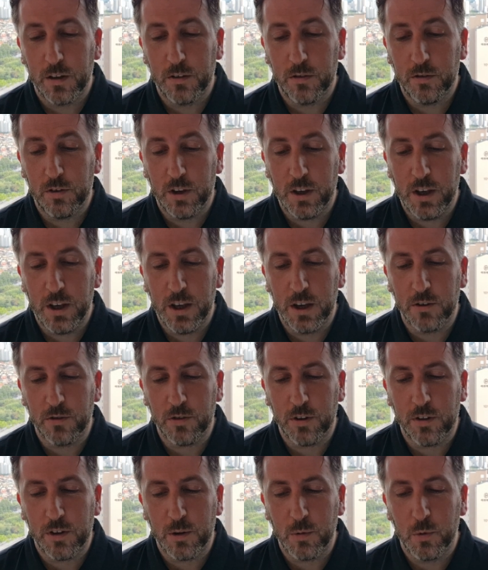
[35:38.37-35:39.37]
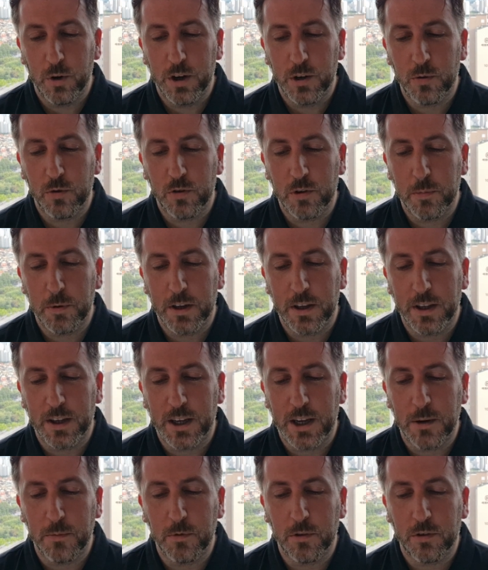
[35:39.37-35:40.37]
so yeah, I think what else about the
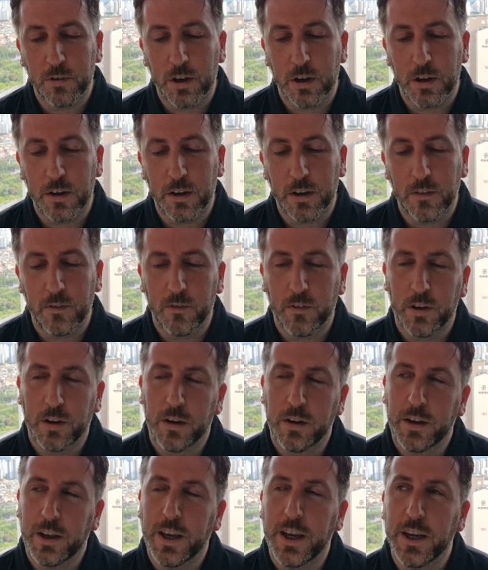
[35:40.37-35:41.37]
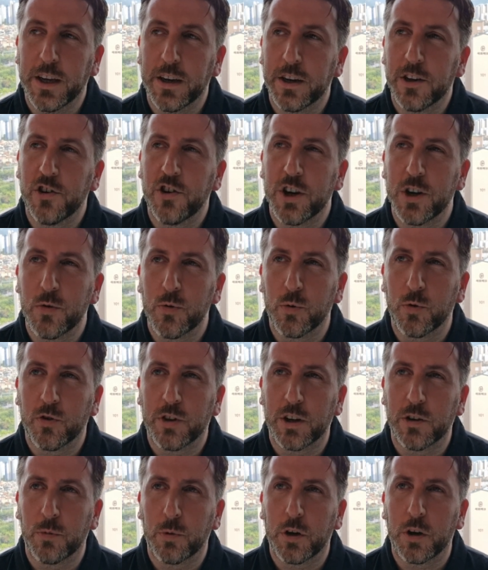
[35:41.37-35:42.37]
game is kind of key in a general
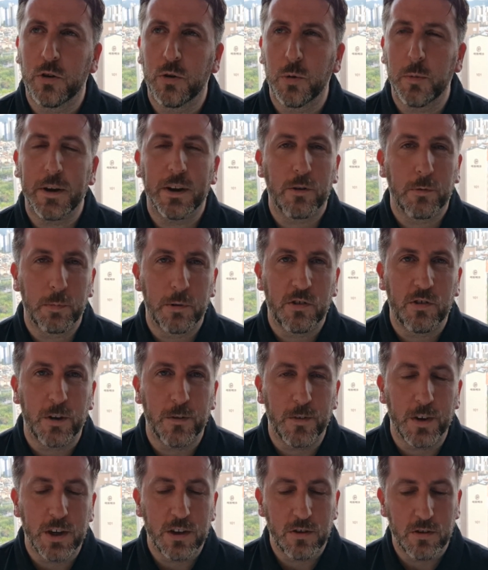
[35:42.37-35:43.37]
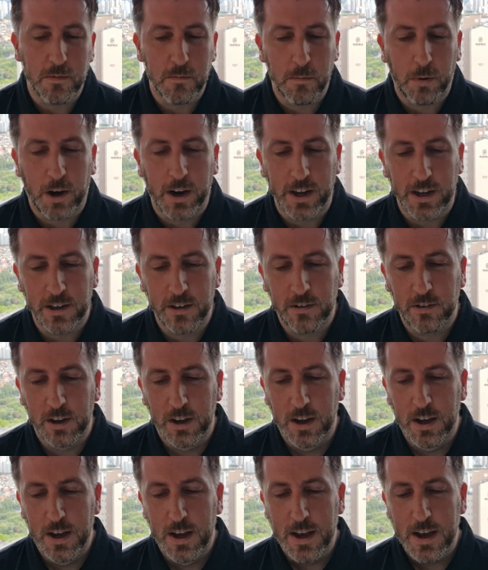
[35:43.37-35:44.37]
sense. We're going to talk about specifics and players.
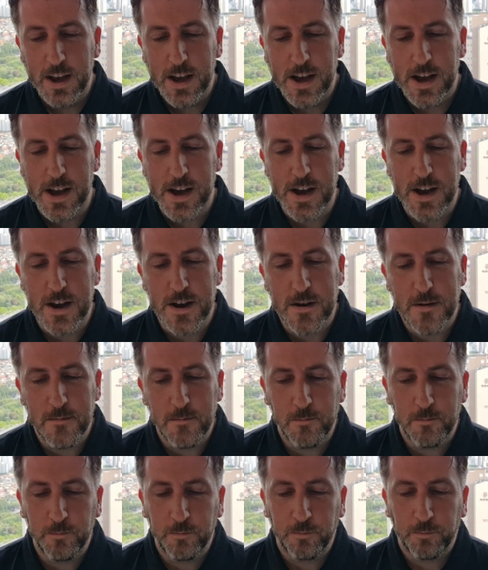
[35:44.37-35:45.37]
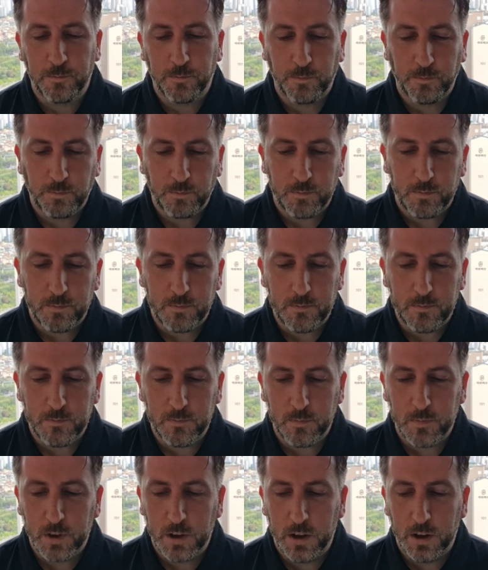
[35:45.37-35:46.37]
Um,
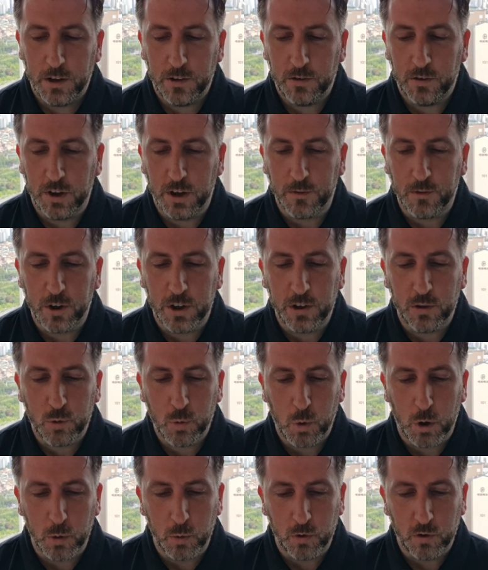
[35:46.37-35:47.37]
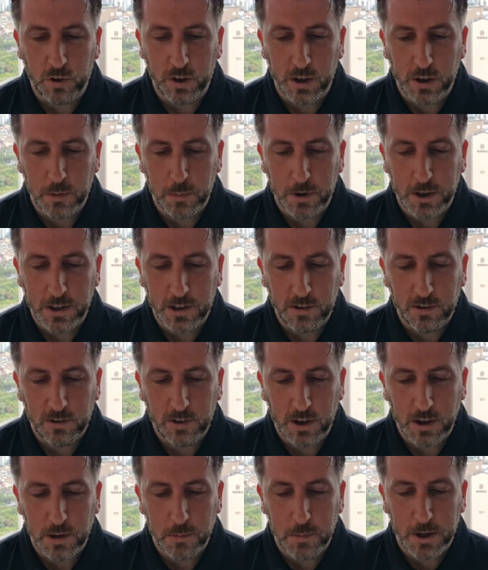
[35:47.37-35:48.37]
let's see, I've got his quotes here about he
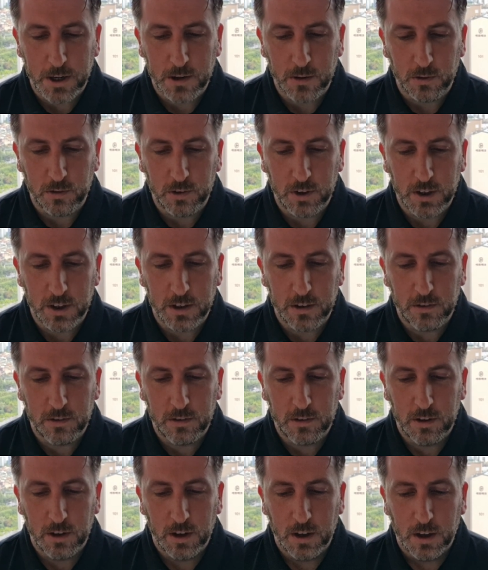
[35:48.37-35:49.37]
said about it.